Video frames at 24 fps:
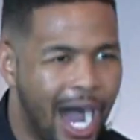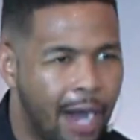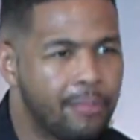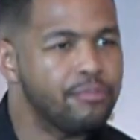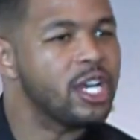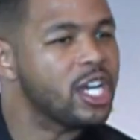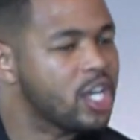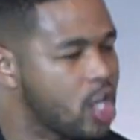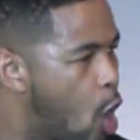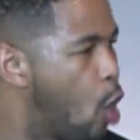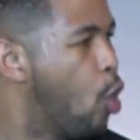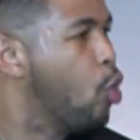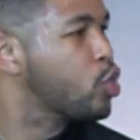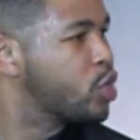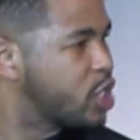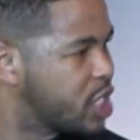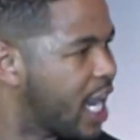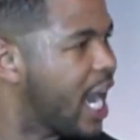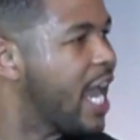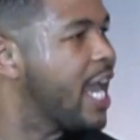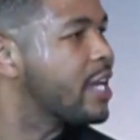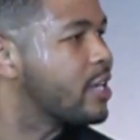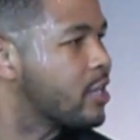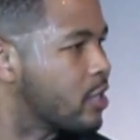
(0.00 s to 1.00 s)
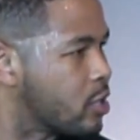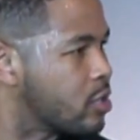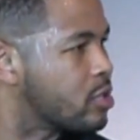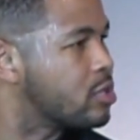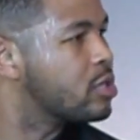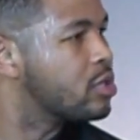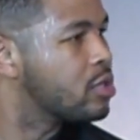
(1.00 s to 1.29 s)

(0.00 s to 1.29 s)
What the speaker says: I'm the gold standard.